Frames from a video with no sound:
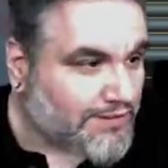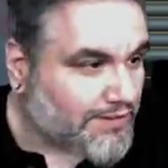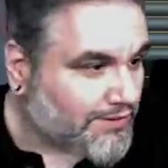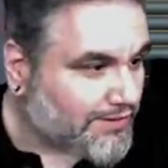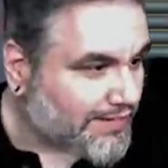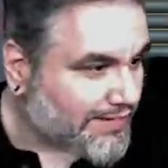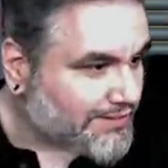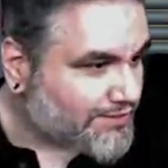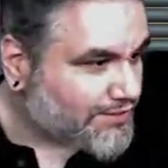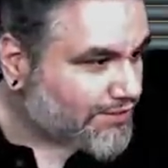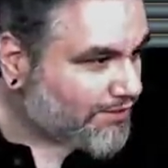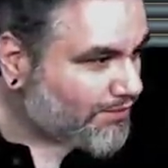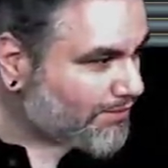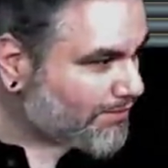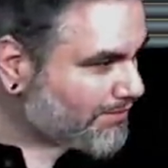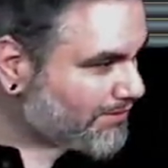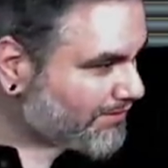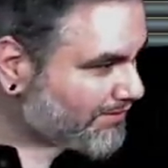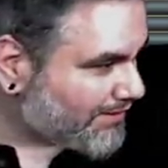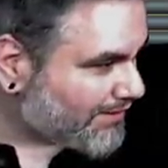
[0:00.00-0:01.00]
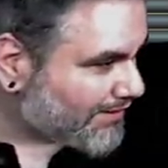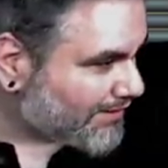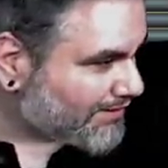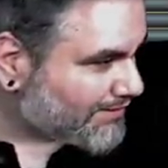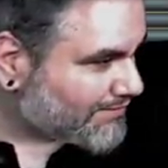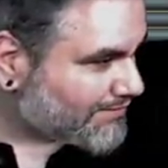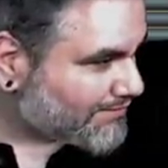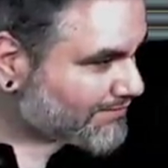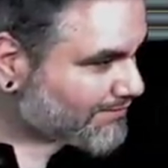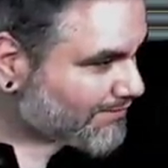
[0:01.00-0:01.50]
Okay, so what are we doing
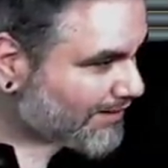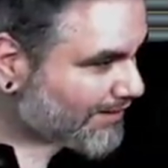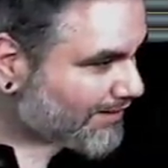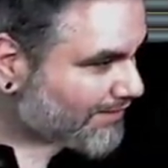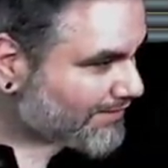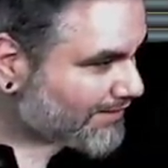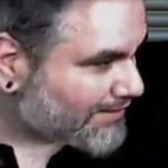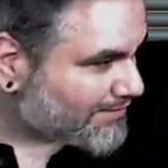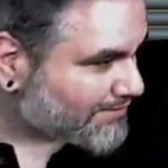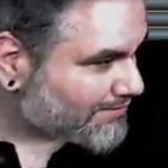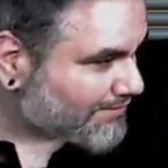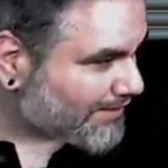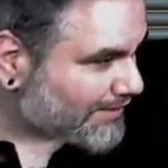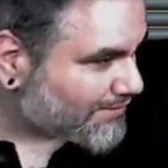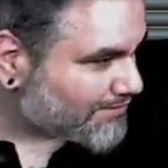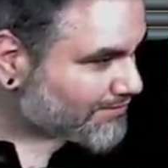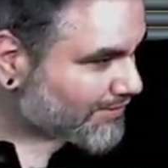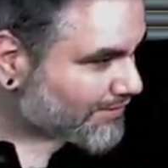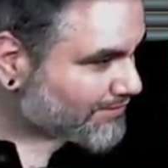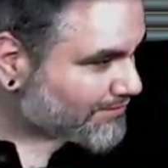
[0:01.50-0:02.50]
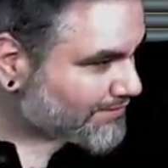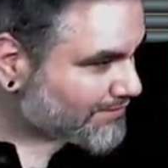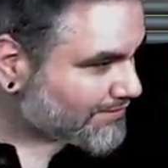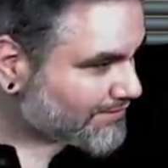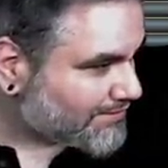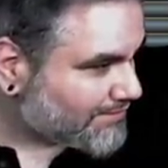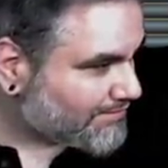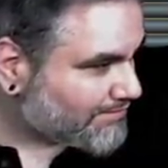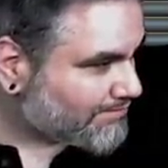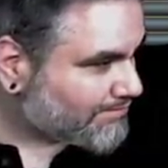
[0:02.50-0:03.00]
here? Wow, that's that's rough,
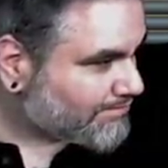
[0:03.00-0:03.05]
dude.